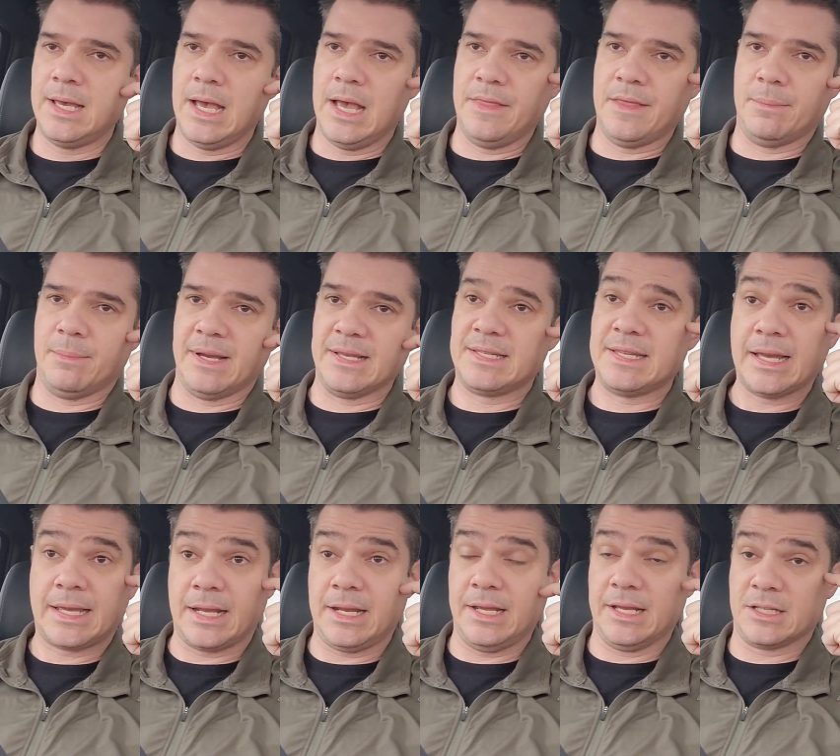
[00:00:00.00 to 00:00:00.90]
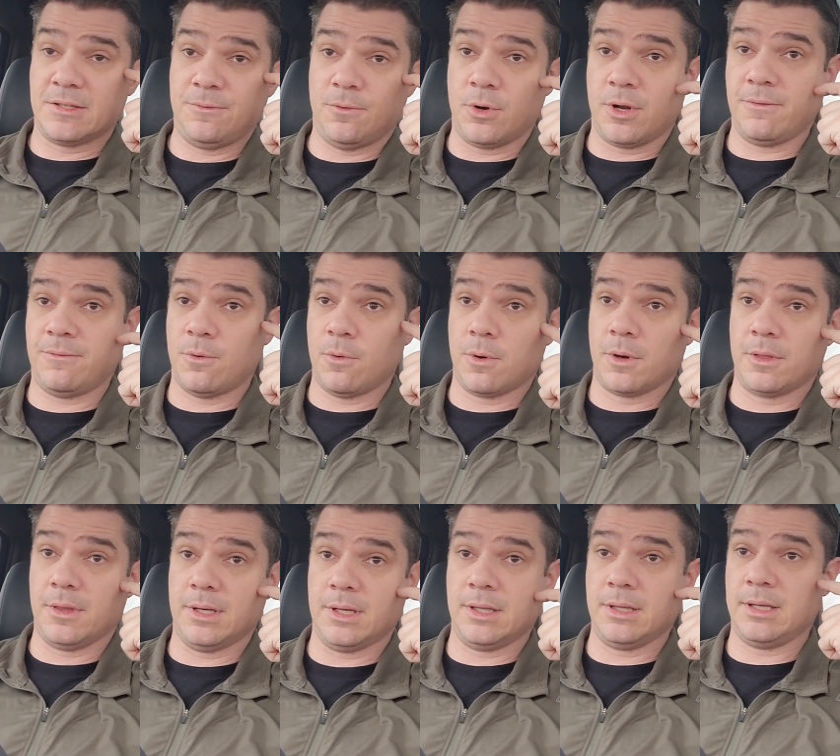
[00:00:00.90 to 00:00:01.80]
And then my second
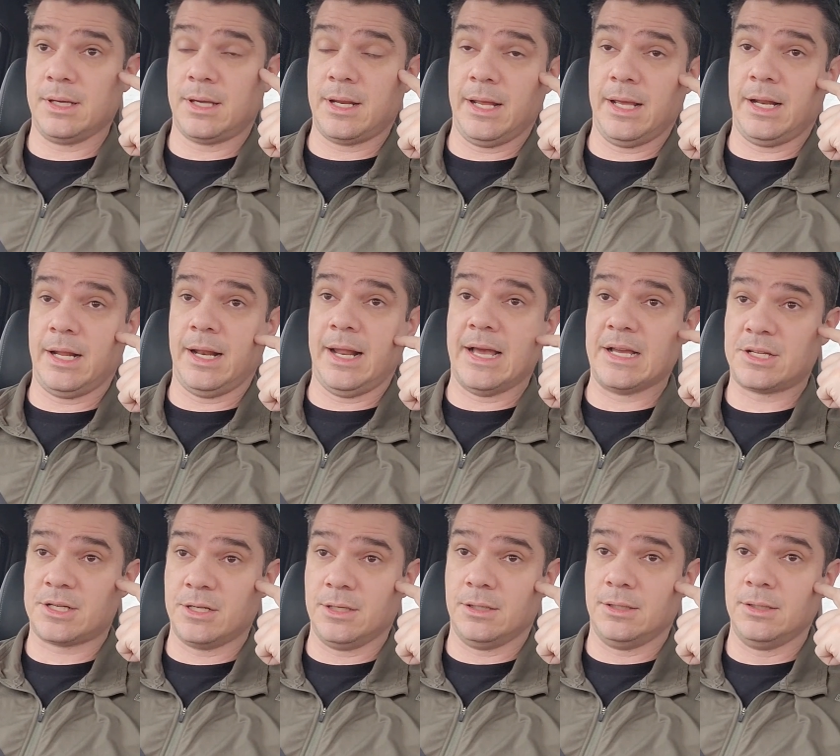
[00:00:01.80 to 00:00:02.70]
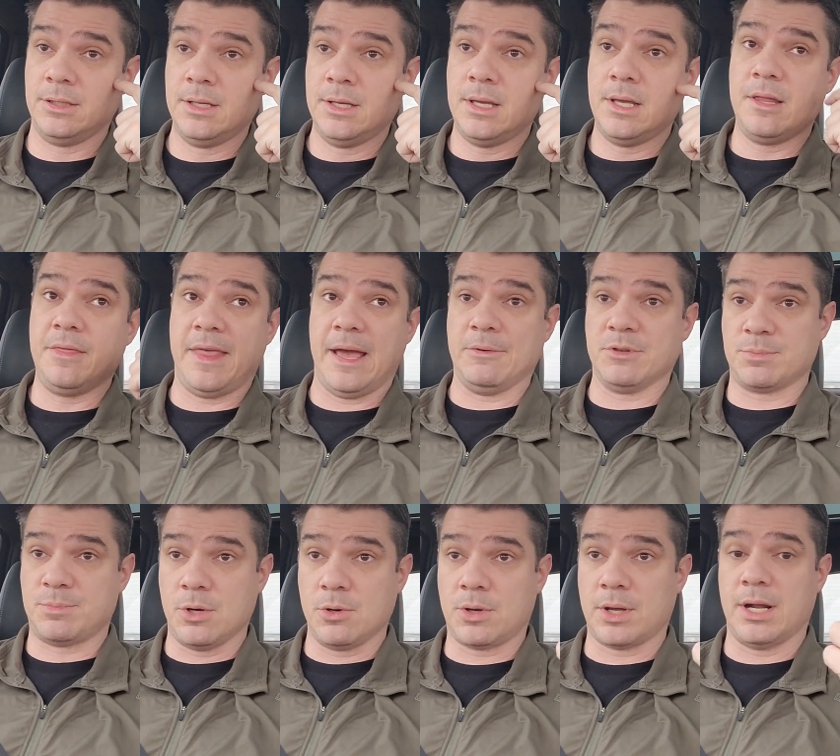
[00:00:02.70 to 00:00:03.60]
ES-44, the Canadian National, that
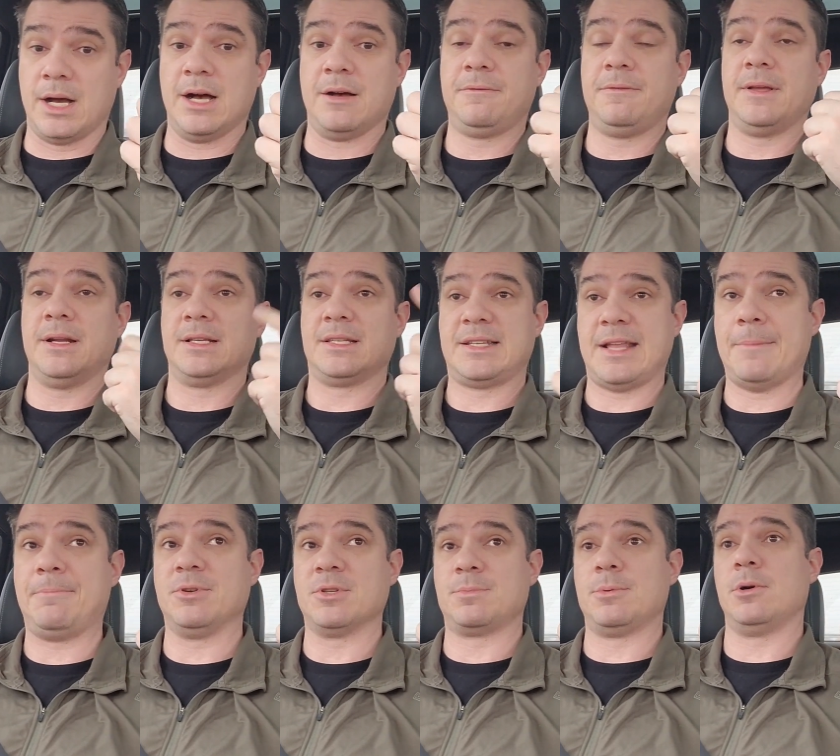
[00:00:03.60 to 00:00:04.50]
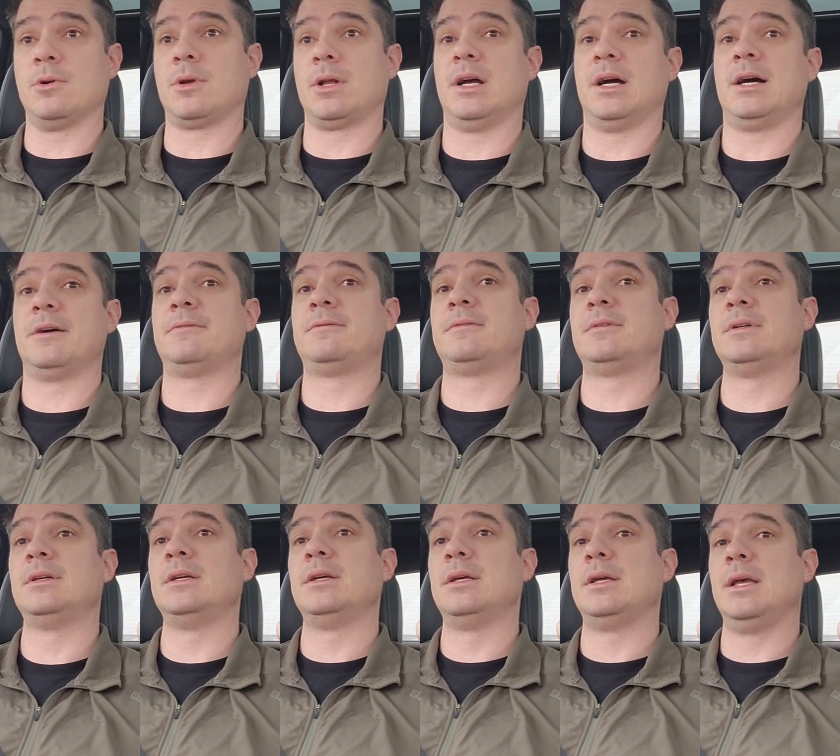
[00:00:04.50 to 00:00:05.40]
was broken off, and a step was broken off,
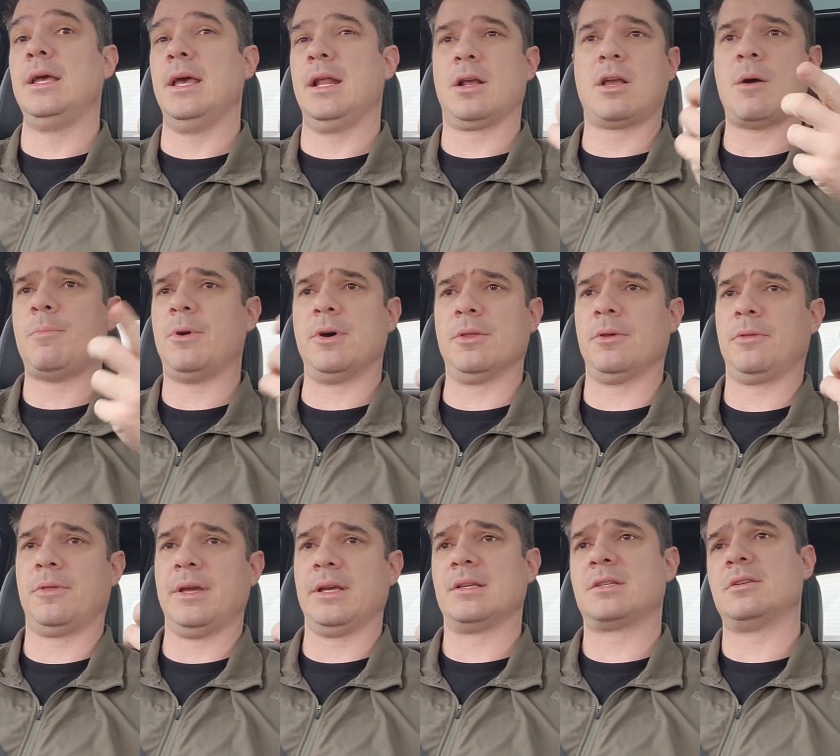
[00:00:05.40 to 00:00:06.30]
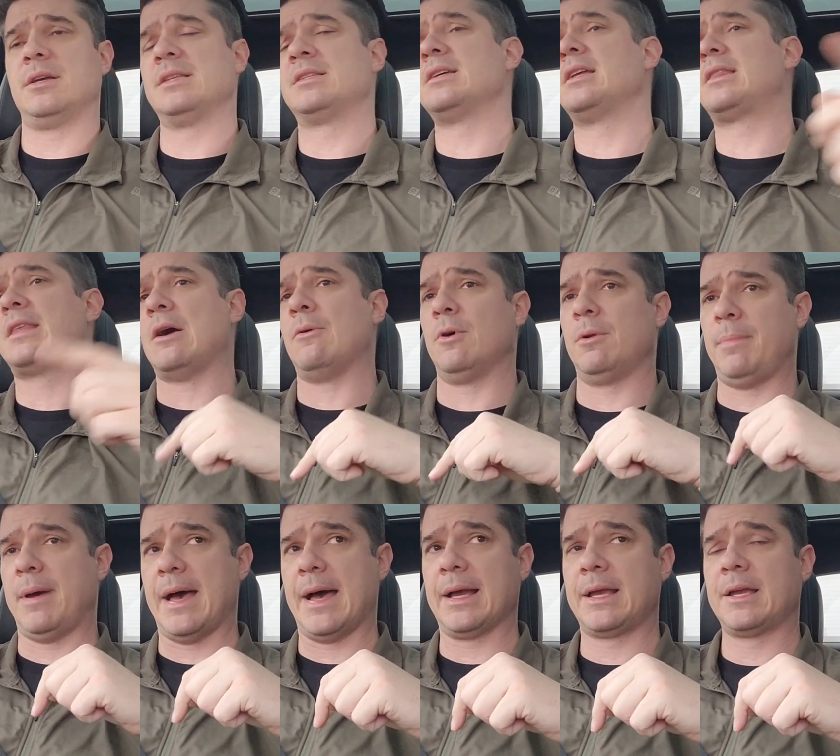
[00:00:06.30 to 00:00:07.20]
and a couple other things. So I sent that one
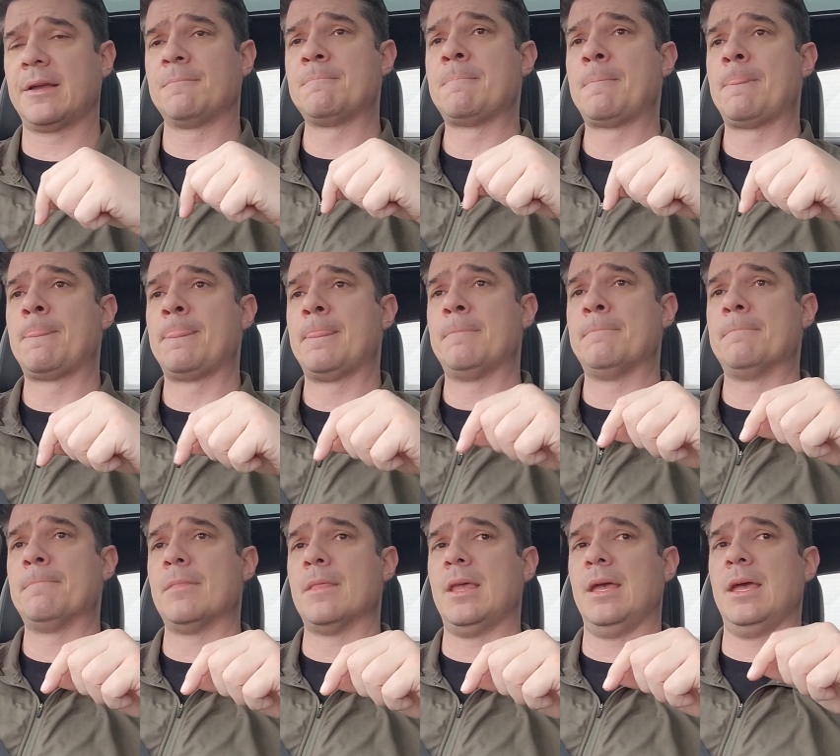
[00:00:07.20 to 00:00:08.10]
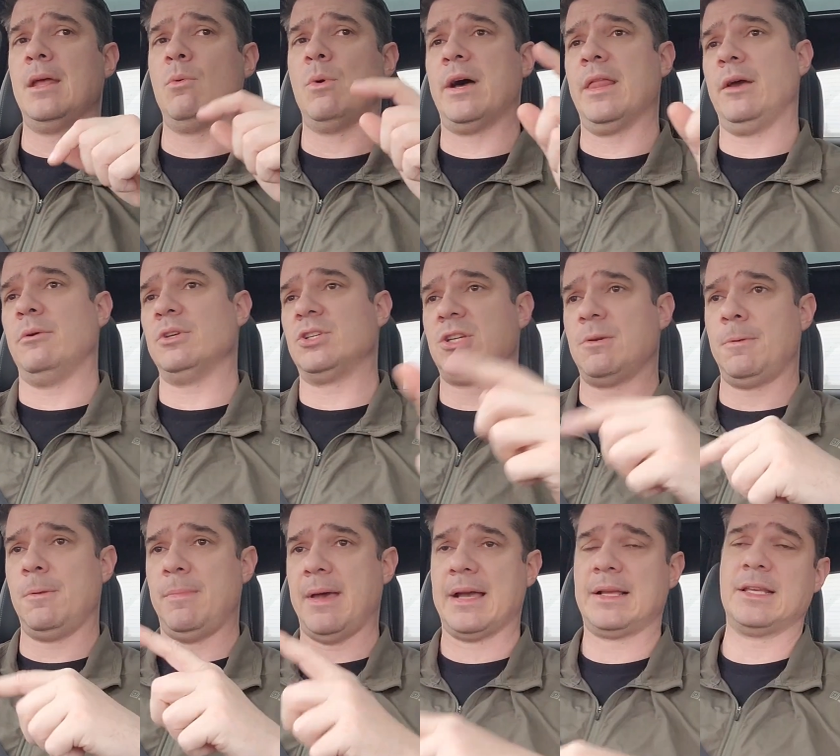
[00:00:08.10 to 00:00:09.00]
back, and while that was
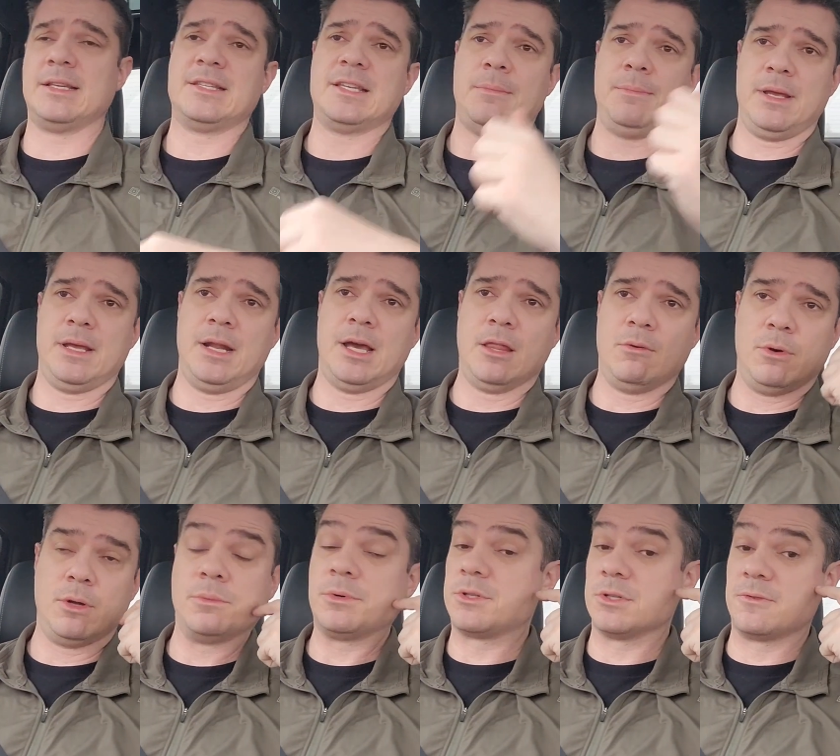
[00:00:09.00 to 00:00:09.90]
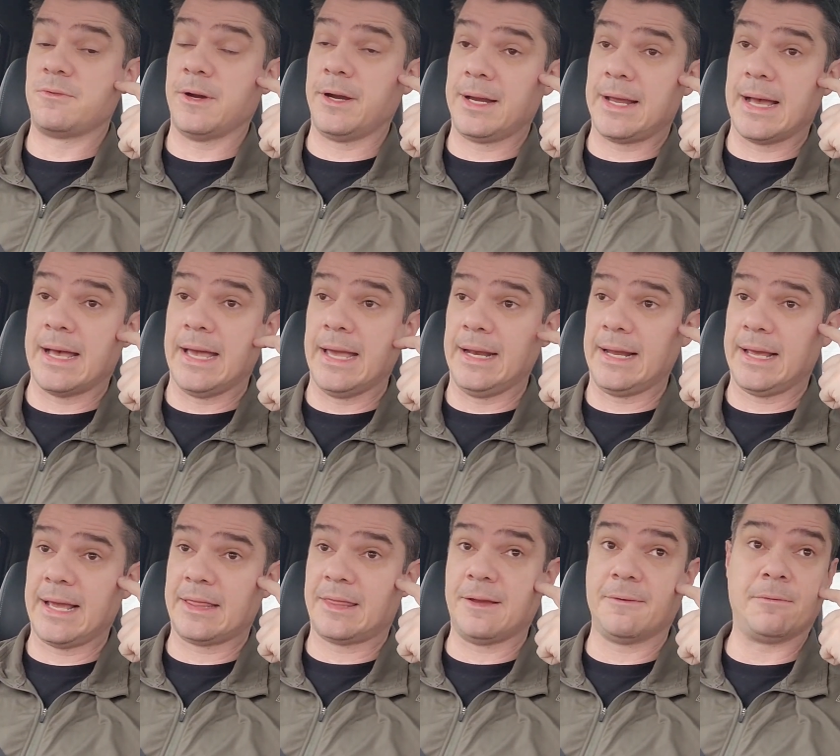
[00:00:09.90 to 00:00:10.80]
shipping back, they sent me another one, which was very kind. I
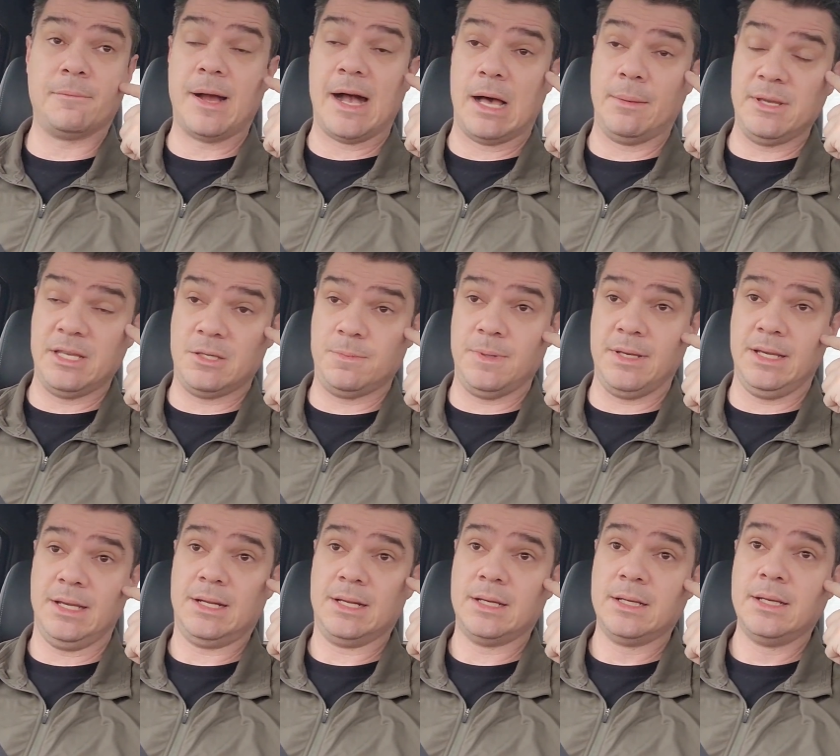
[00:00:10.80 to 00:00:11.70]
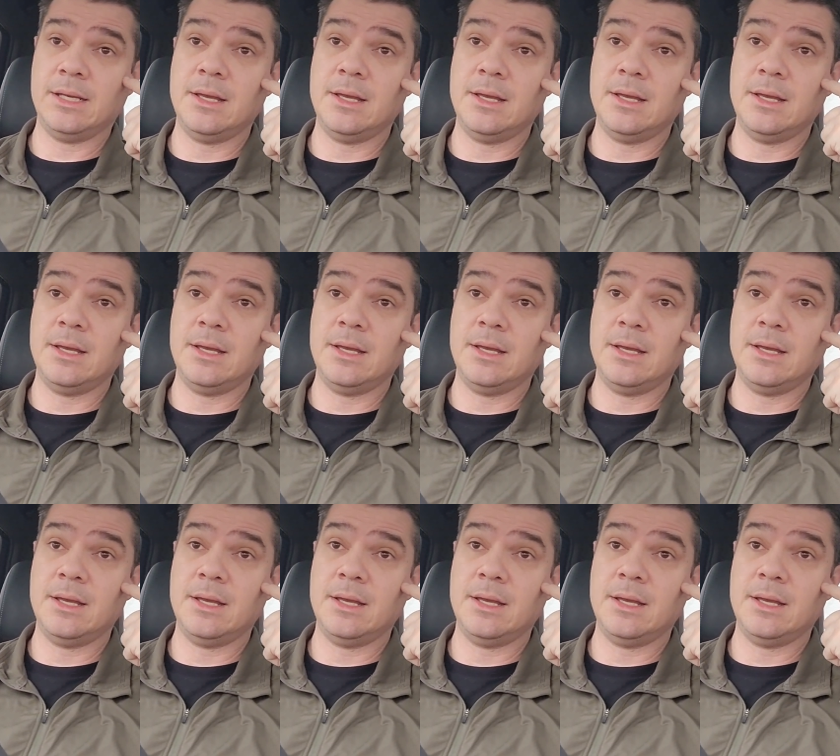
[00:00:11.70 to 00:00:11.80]
got that from Hobby Speed.